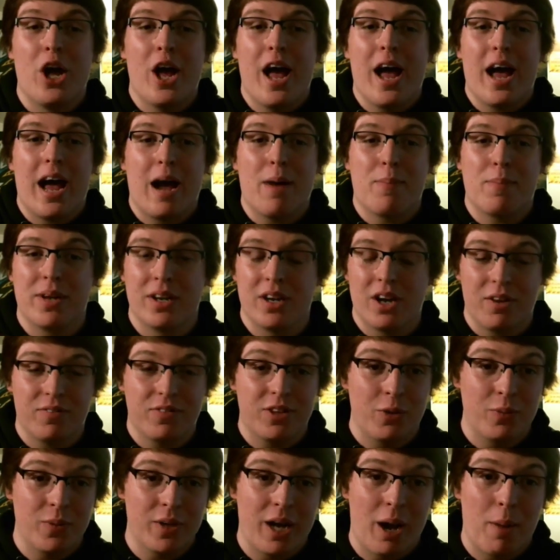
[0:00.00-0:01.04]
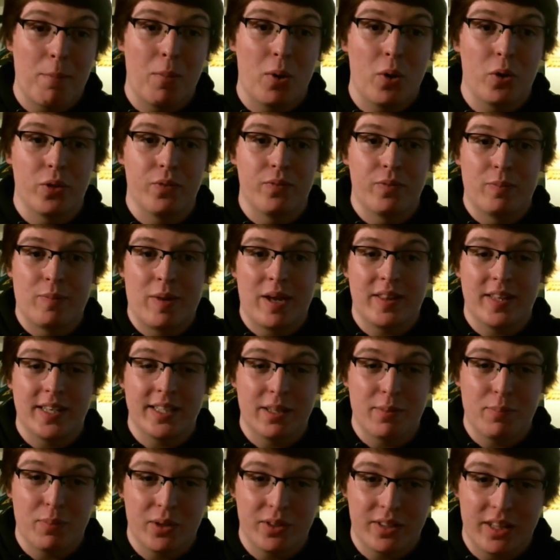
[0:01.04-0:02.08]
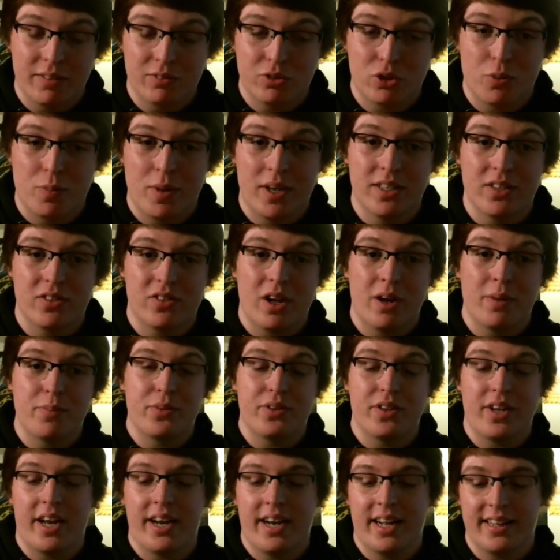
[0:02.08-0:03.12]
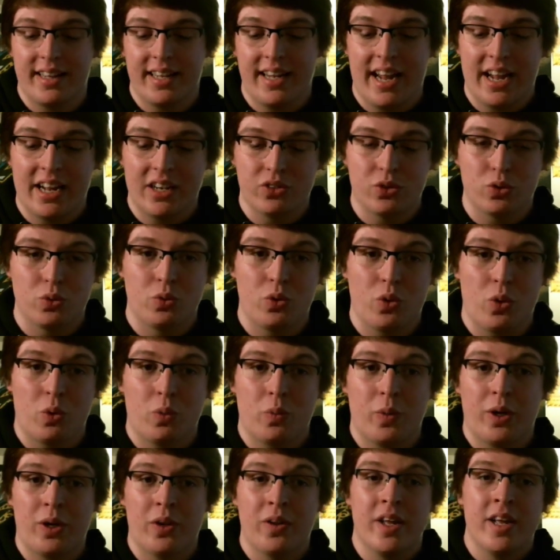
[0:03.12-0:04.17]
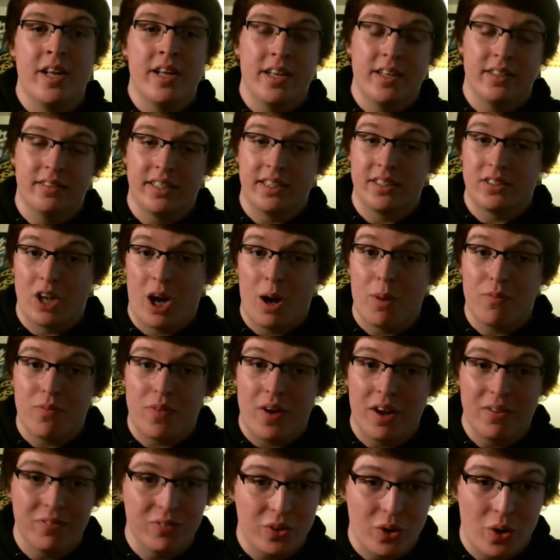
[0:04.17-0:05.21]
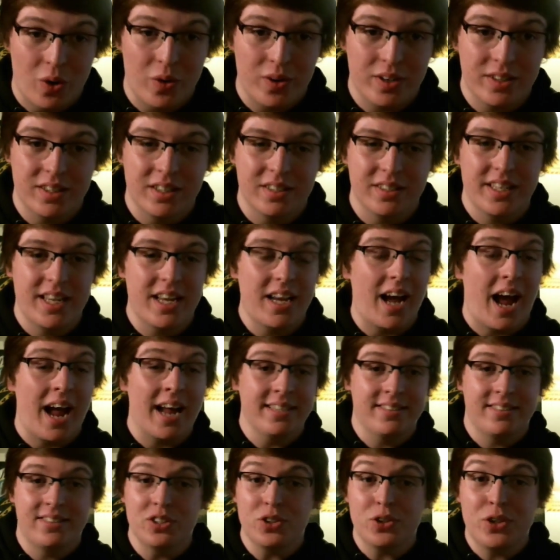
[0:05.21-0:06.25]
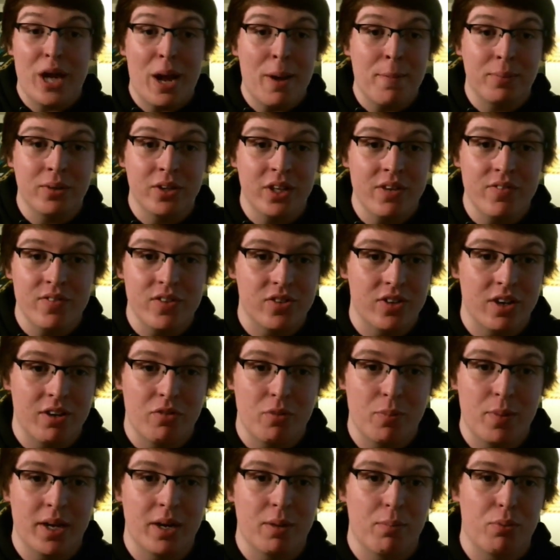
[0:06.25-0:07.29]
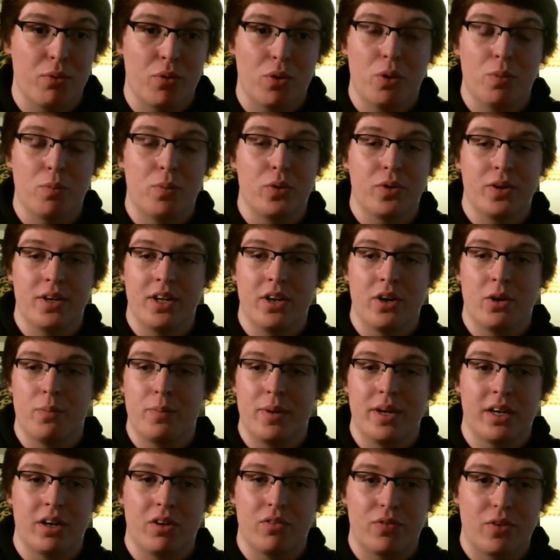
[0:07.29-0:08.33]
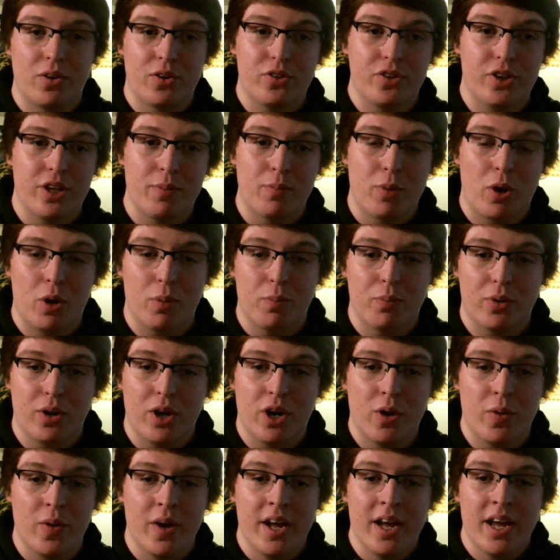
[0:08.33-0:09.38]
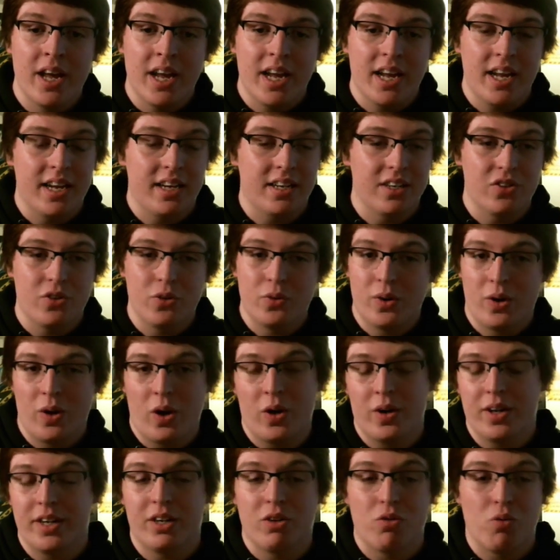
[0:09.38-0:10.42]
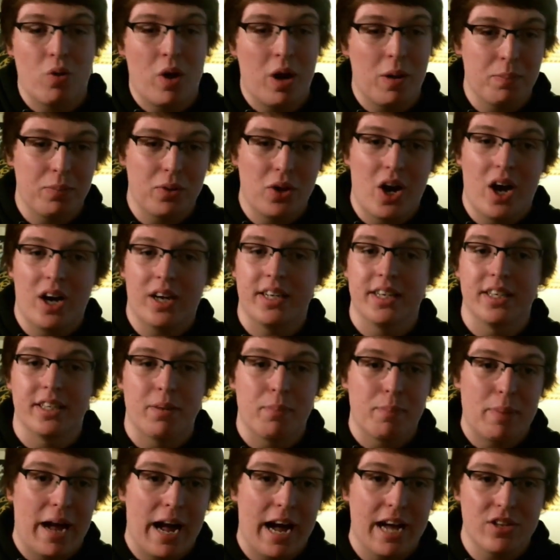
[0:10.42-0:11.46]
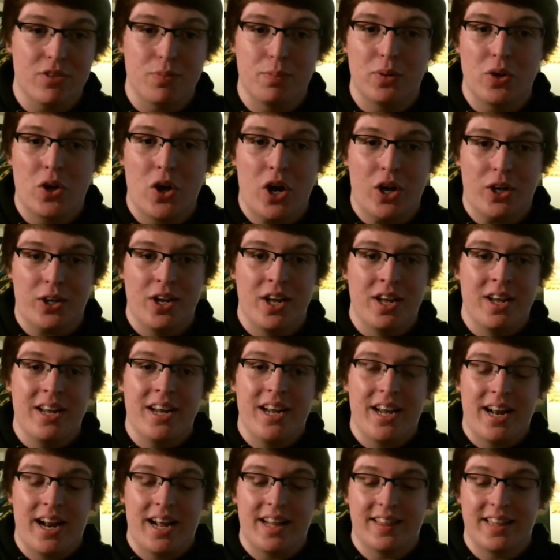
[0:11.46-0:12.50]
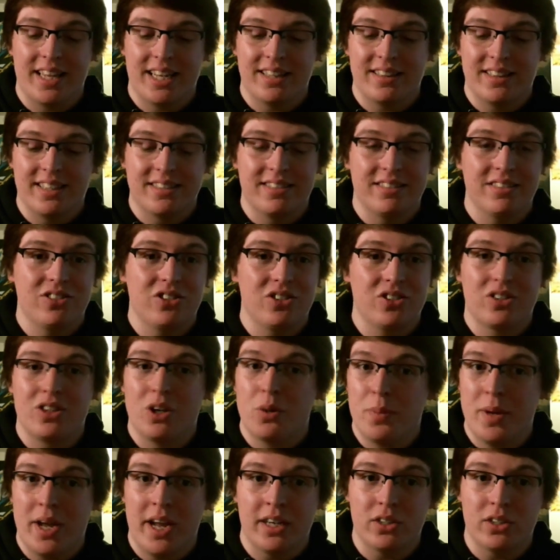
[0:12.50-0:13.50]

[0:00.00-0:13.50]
happy enough that we got both of them. I think they both have tremendous upside. I think Andrew Norwell is a top 5 guard in the league. I still can't believe he's never made a Pro Bowl, you know, being a first-team All-Pro. He can do it all. He can run block. He can pass block. And I think this is just going to be a